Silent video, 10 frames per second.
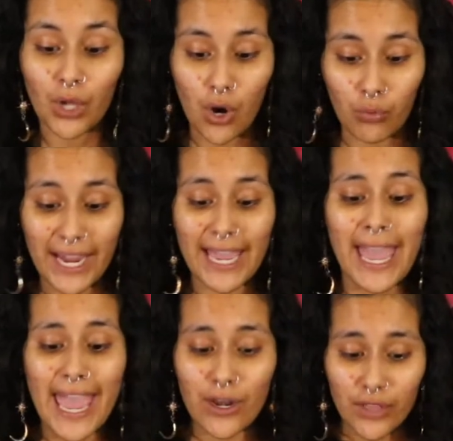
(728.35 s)
All
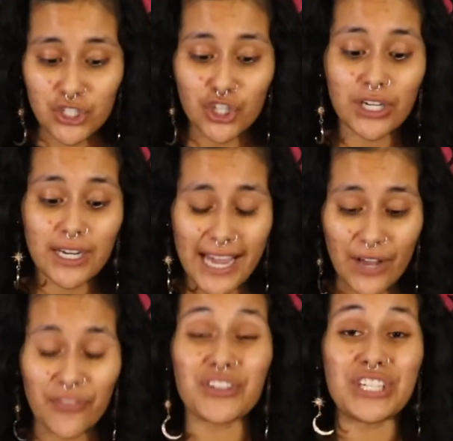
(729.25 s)
right, and know that your gut
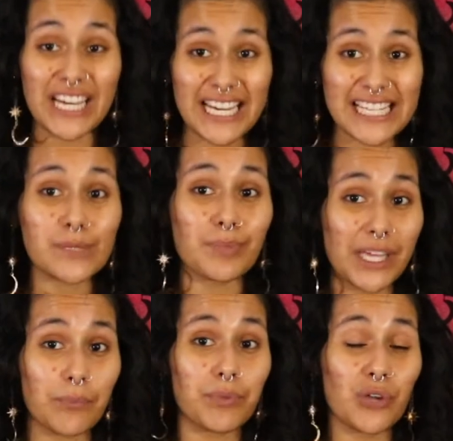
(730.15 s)
health does
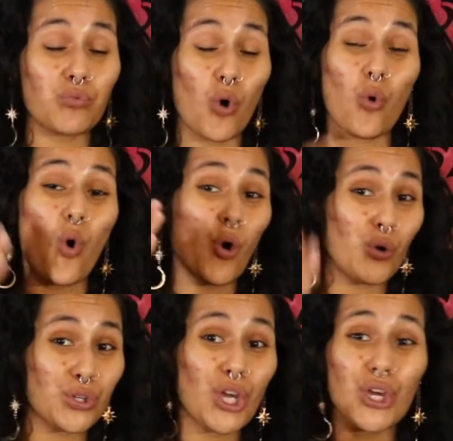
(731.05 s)
play a big role
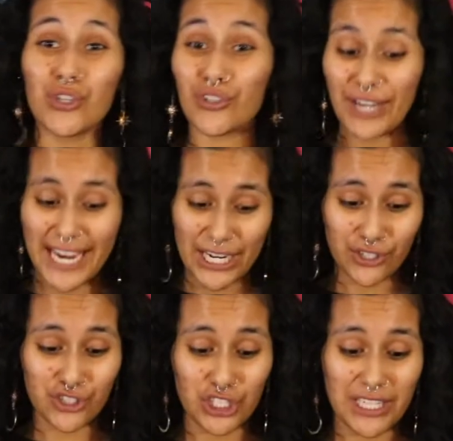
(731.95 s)
on your
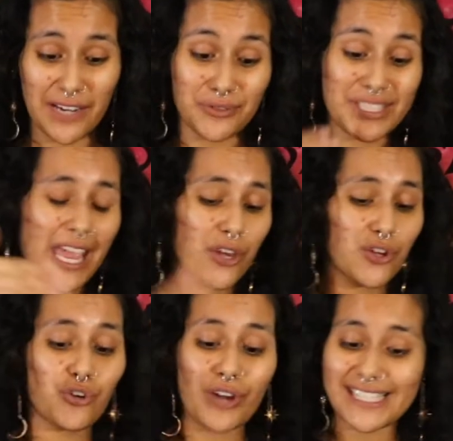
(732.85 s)
energy levels and
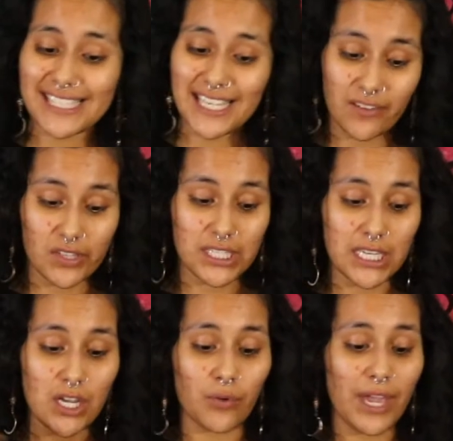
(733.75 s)
your
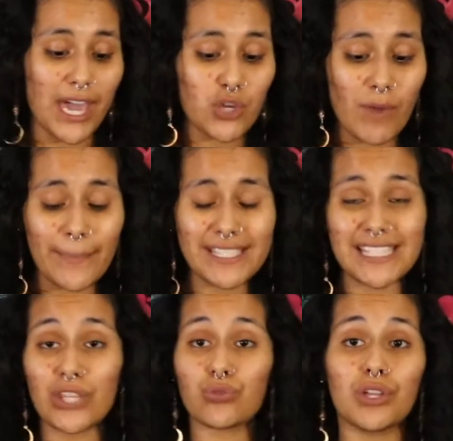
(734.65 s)
creativity. Okay, you might be
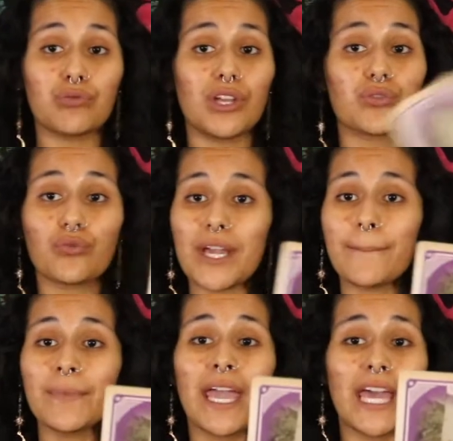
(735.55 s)
seeing
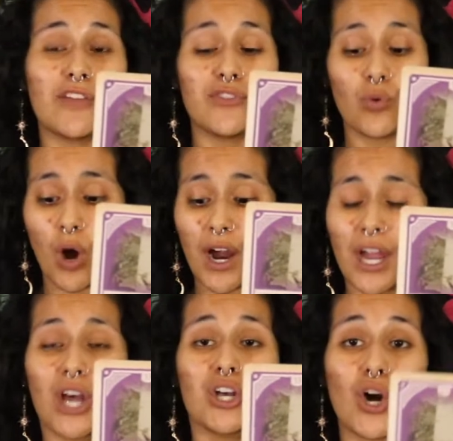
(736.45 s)
333, and if you
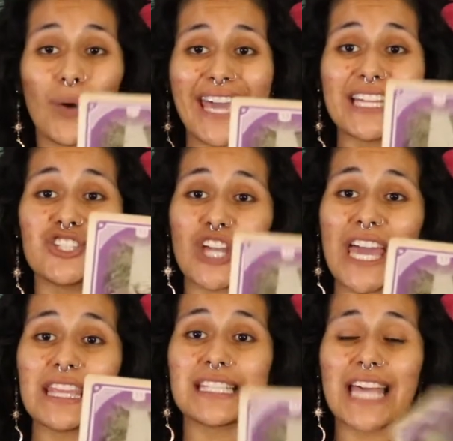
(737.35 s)
are, go ahead and
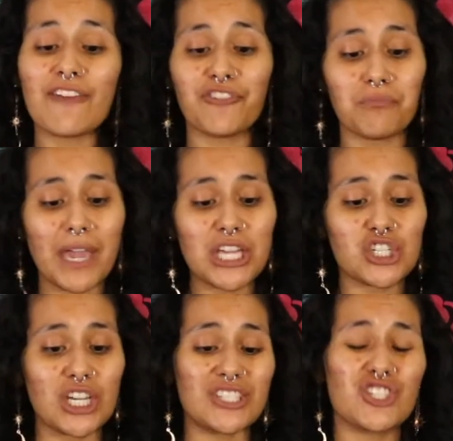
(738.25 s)
chant this
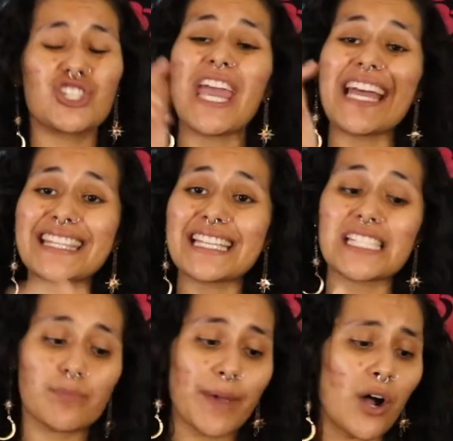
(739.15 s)
affirmation, chant
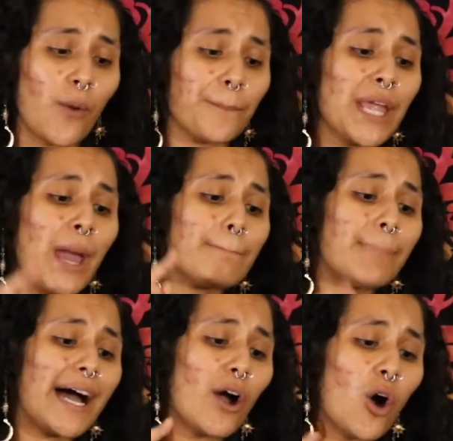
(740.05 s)
this spell:
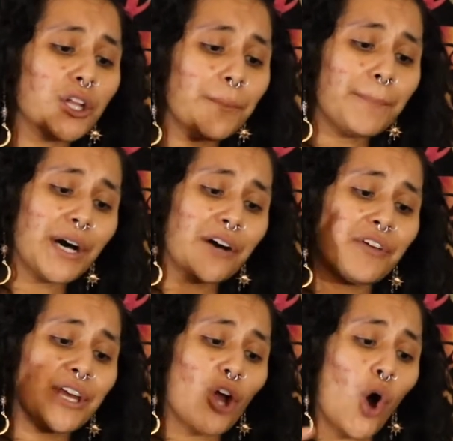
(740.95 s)
by all above
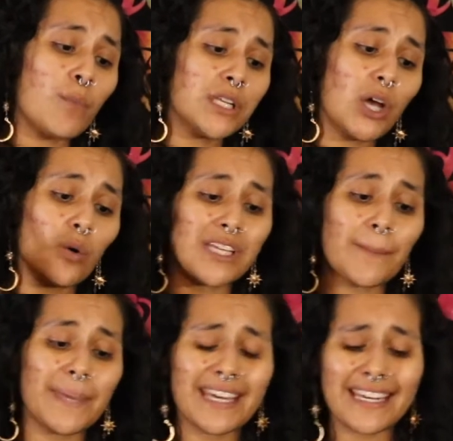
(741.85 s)
and all below,
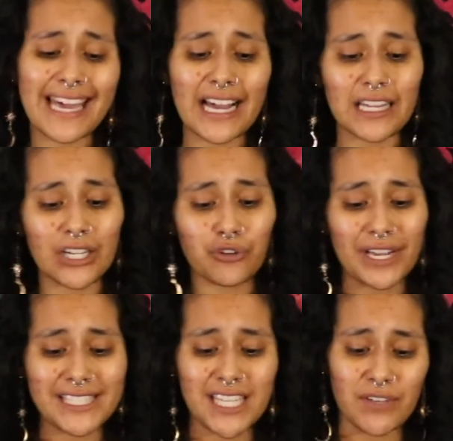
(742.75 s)
let me connect, let
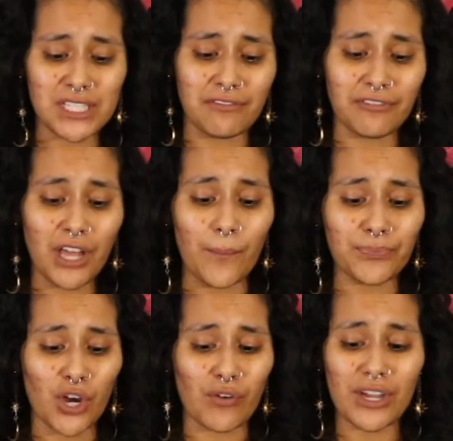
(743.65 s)
creativity flow.
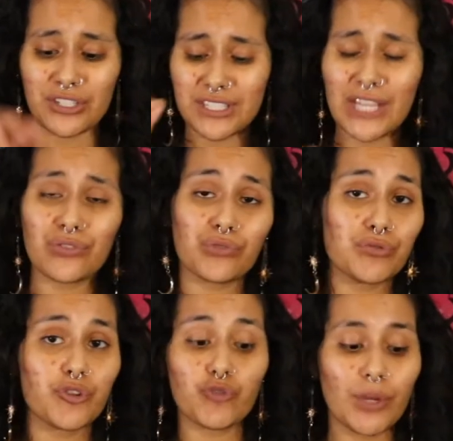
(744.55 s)
All right, you're seeing
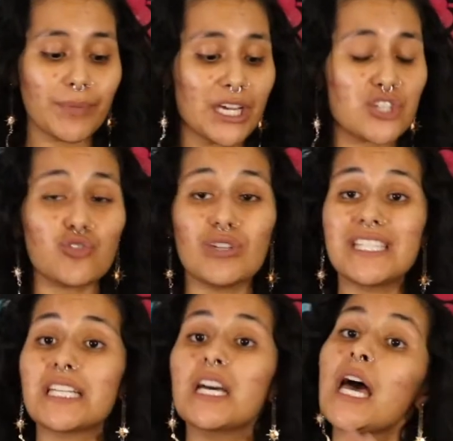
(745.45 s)
333 because you need
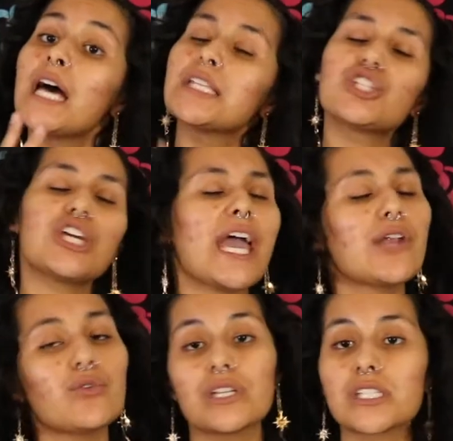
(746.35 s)
to
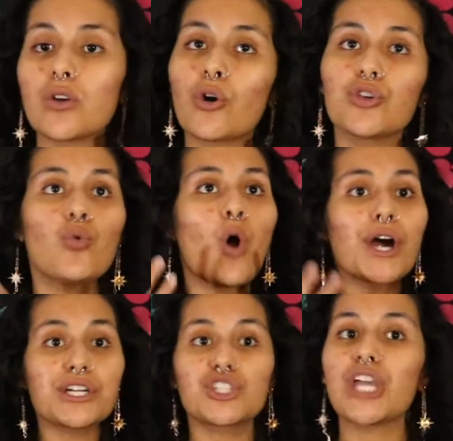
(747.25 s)
channel this, or you
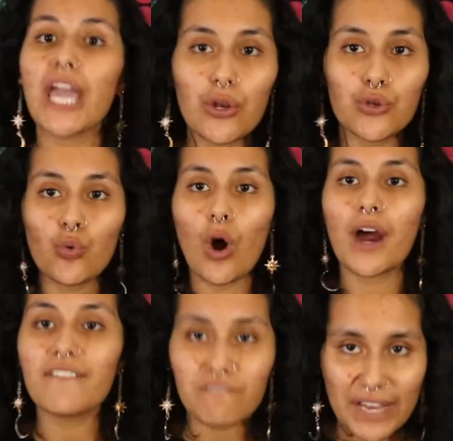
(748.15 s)
are a channel, you
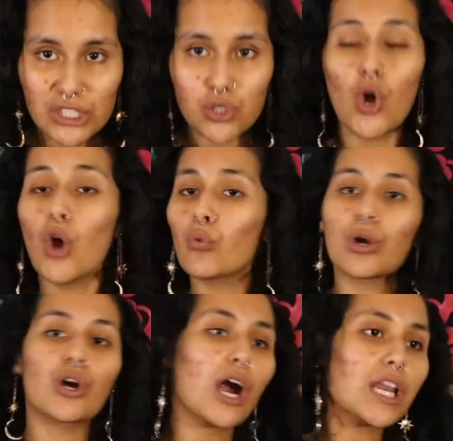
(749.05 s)
are a vessel
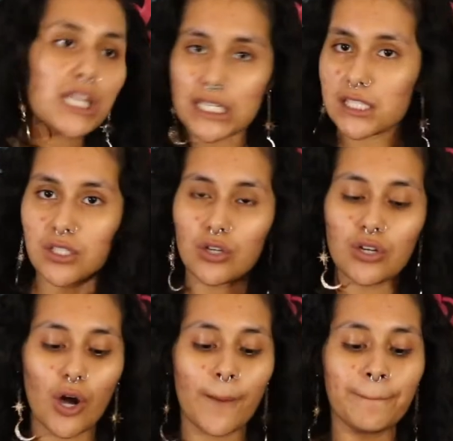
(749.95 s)
regardless, you
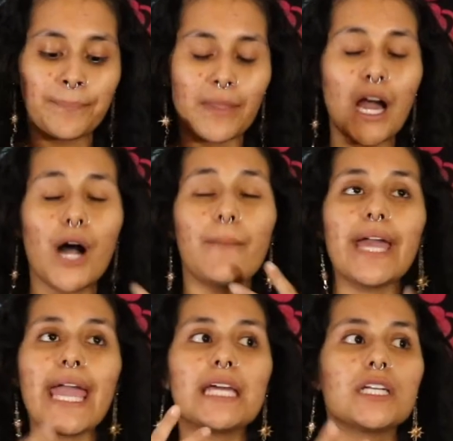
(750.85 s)
know,
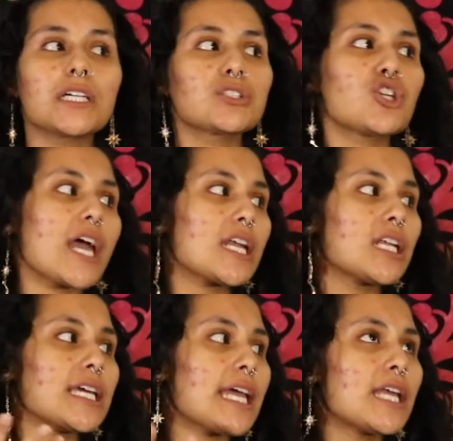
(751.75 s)
and
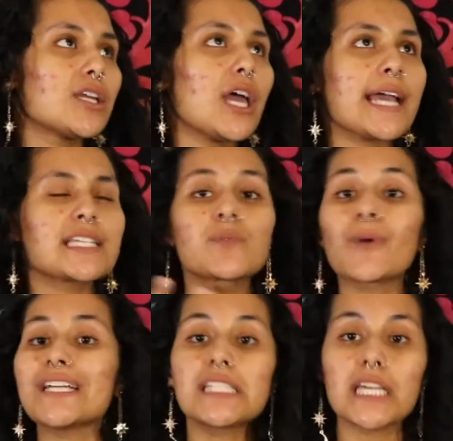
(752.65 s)
channeling and
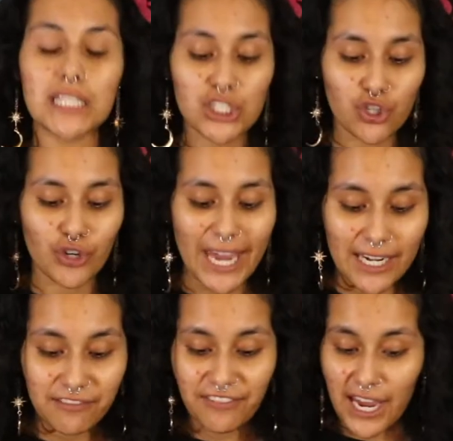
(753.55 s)
expressing this
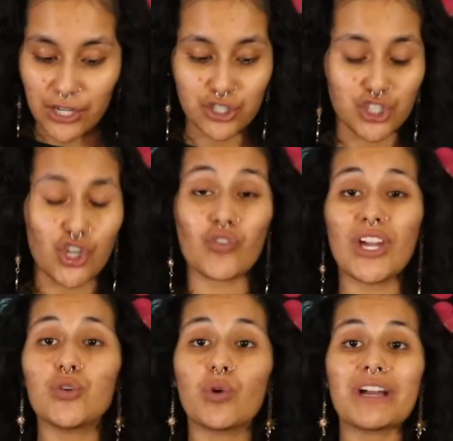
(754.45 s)
creative energy. All
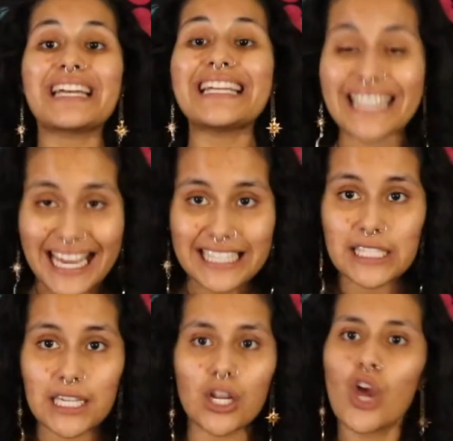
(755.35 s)
right, you are
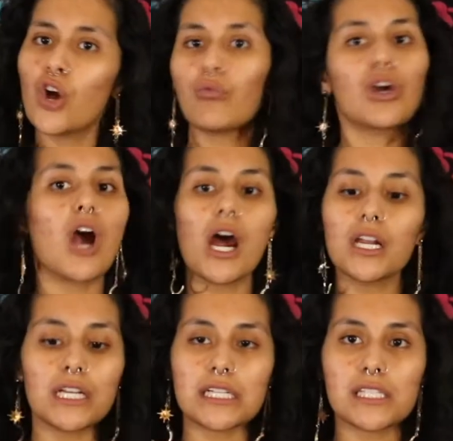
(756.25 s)
connected
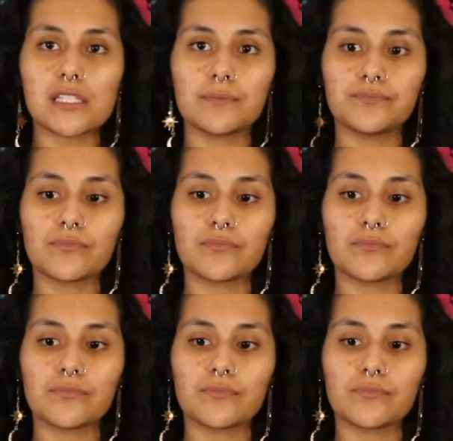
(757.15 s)
regardless.